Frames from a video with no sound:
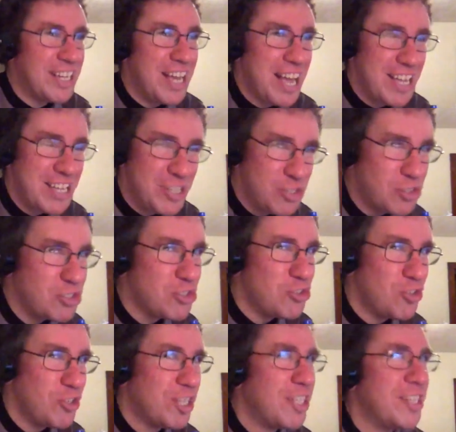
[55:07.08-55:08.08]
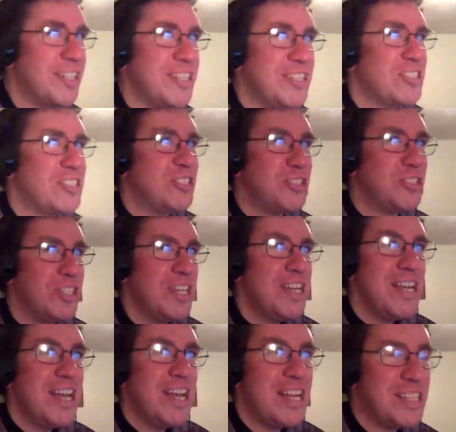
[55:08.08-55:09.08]
I used to drink at least
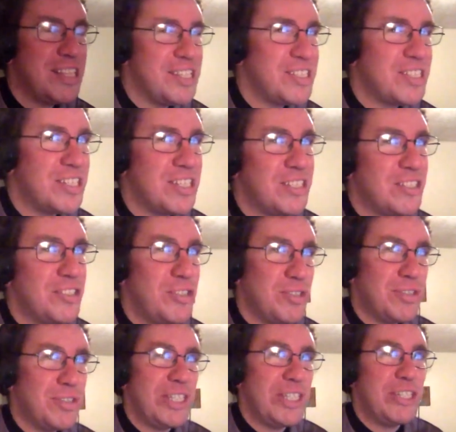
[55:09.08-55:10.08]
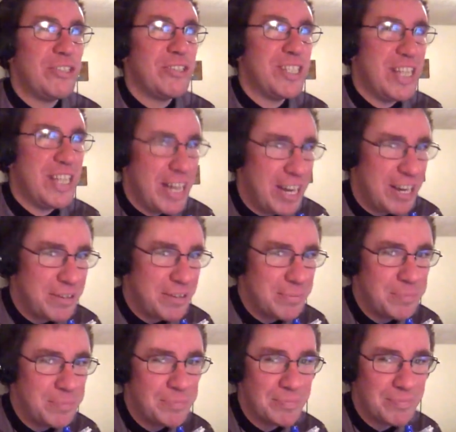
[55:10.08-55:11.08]
a 2 liter a day.
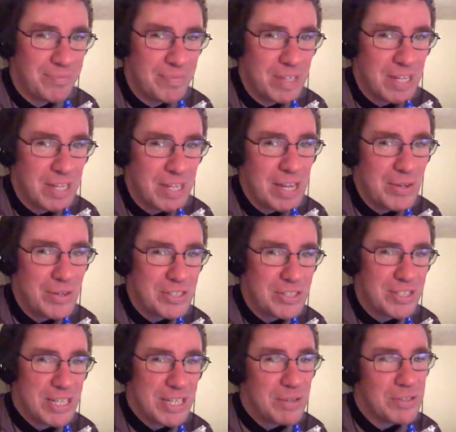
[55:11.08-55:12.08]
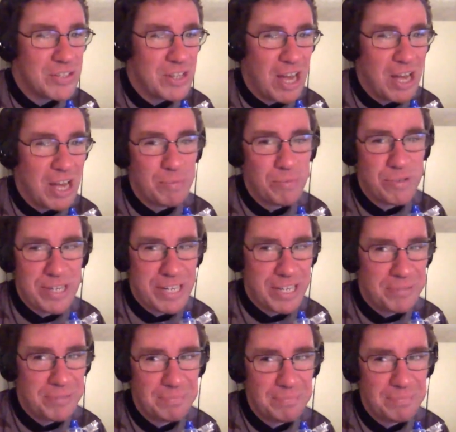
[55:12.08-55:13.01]
It was not pretty.